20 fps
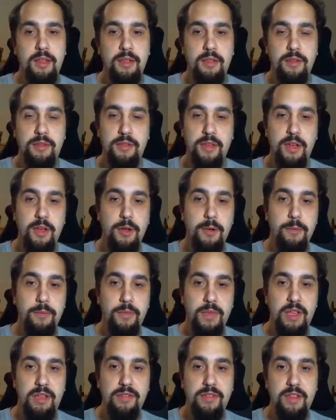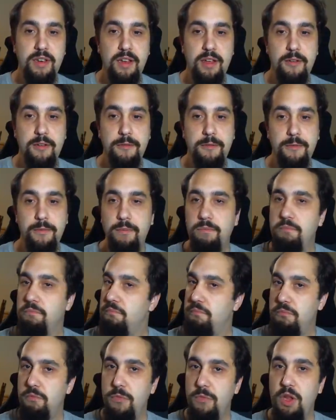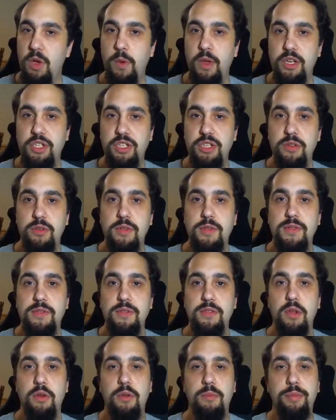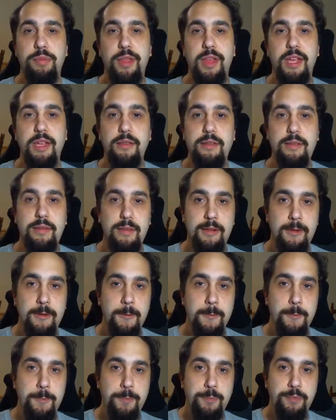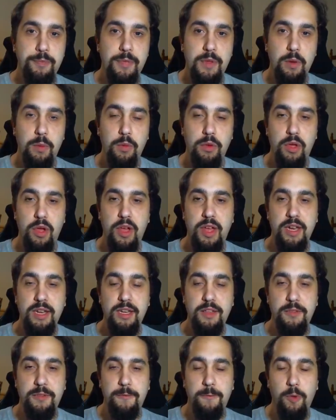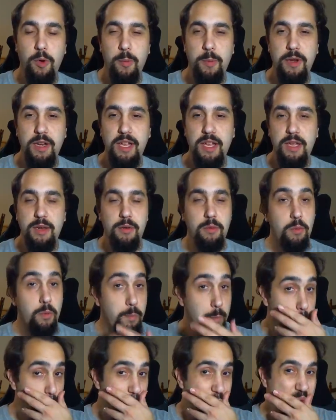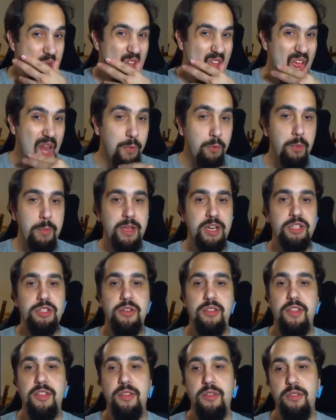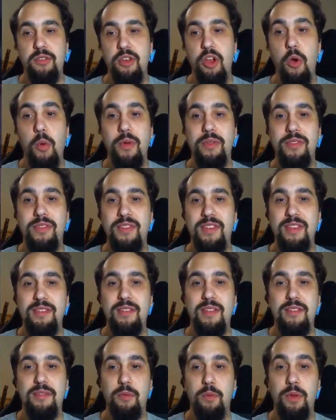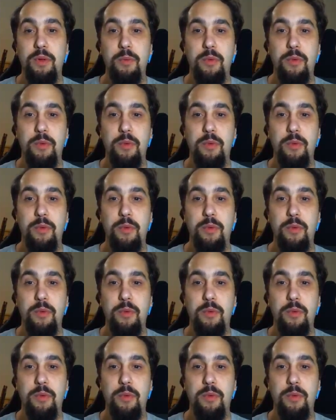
So easy enough, no issues, no complaints. We'll go ahead and get the foreman again, and we'll make sure that no one sees us when